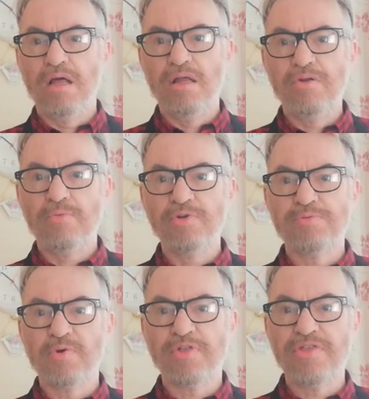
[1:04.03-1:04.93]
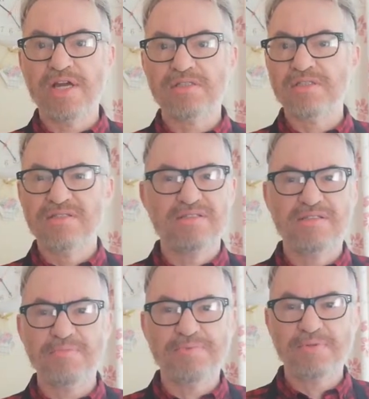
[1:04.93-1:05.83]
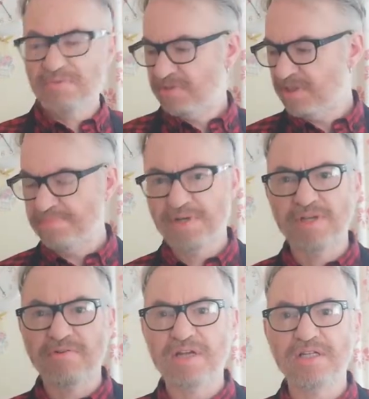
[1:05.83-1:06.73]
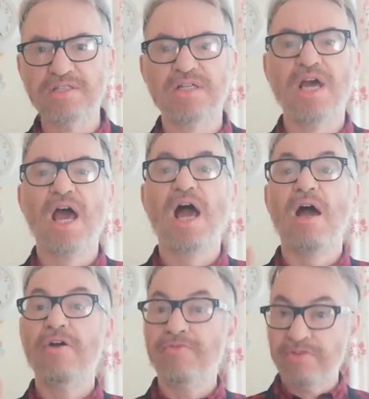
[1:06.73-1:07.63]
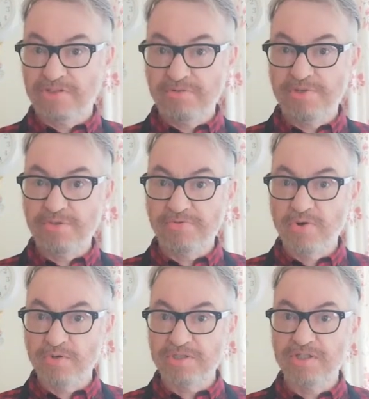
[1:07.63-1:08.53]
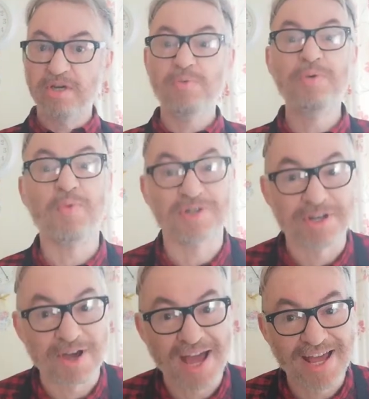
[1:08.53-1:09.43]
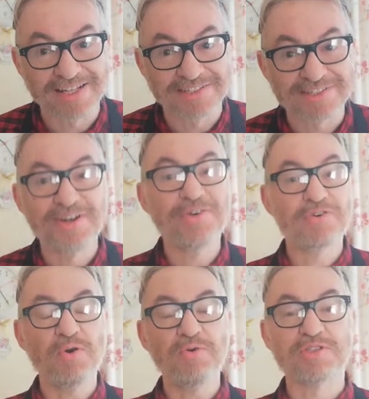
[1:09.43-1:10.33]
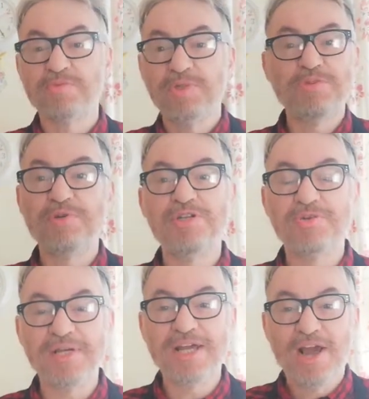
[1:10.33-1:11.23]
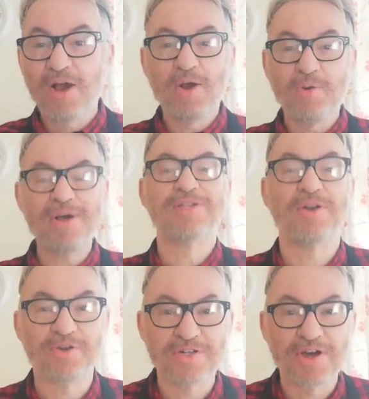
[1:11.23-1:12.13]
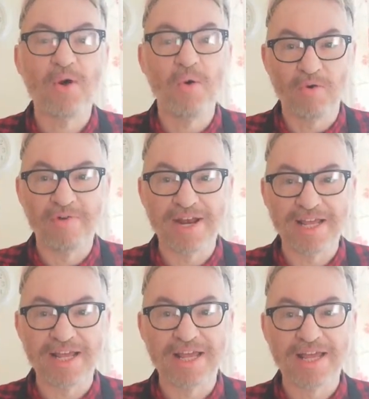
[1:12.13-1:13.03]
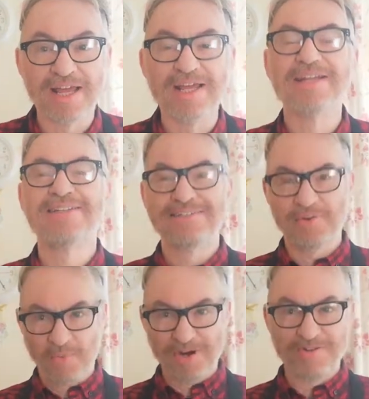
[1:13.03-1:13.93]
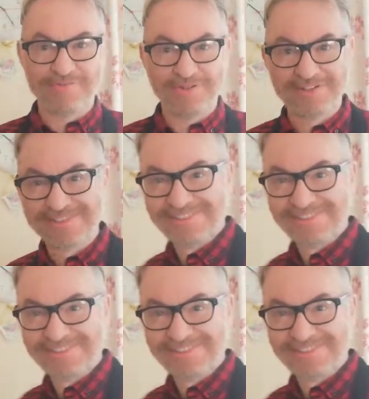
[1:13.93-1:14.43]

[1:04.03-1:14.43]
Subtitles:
Not much more than that. Simple ingredients. First thing we do, of course, we wash our hands. Of course, which we're doing quite a lot already. Wonderful.